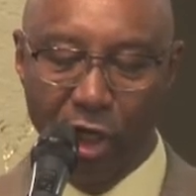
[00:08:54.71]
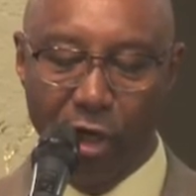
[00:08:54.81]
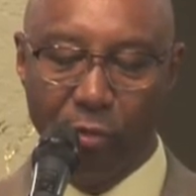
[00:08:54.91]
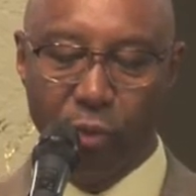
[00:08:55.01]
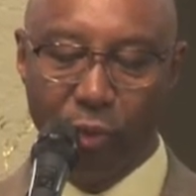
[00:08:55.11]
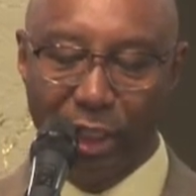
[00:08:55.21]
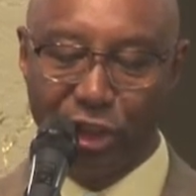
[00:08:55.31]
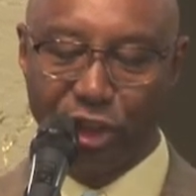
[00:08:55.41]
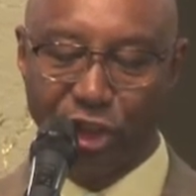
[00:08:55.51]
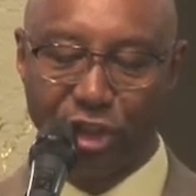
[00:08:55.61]
of
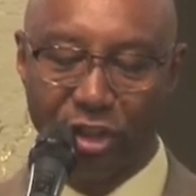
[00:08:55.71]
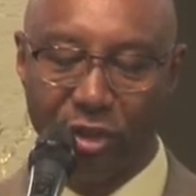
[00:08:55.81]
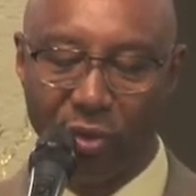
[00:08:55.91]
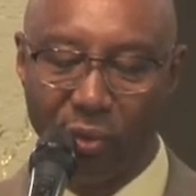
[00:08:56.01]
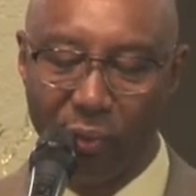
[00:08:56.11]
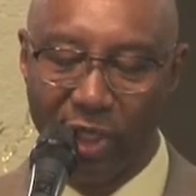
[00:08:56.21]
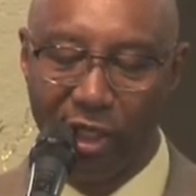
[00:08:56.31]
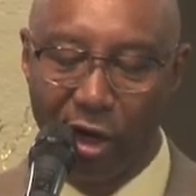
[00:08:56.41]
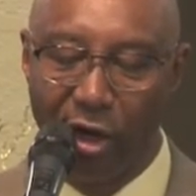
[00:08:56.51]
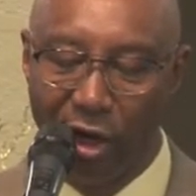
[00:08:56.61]
which
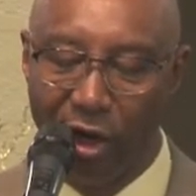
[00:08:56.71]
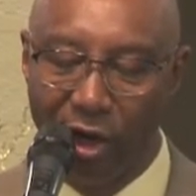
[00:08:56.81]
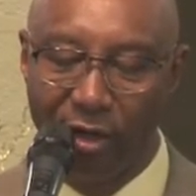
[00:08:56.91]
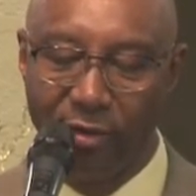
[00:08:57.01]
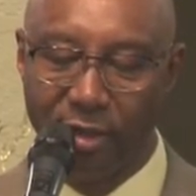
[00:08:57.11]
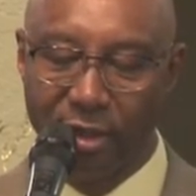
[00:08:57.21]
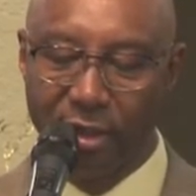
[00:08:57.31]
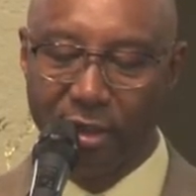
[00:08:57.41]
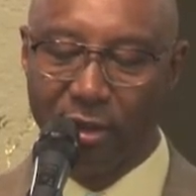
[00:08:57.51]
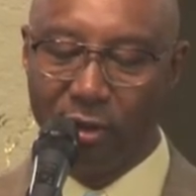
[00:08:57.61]
we are
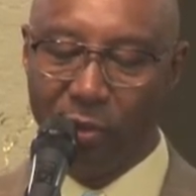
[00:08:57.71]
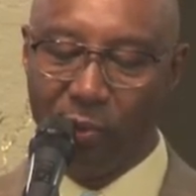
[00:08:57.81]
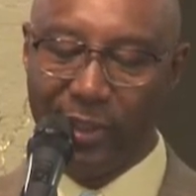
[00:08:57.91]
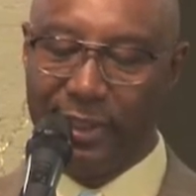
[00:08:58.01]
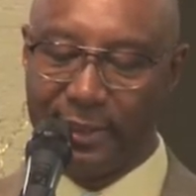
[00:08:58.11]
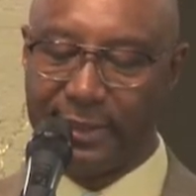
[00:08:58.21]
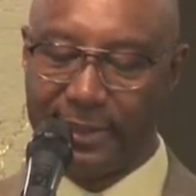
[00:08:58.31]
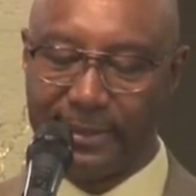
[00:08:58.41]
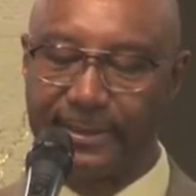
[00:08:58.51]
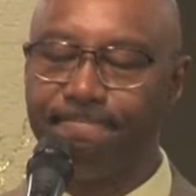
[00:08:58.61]

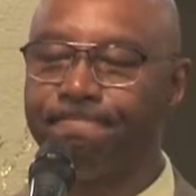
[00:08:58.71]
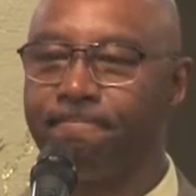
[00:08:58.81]
witnesses.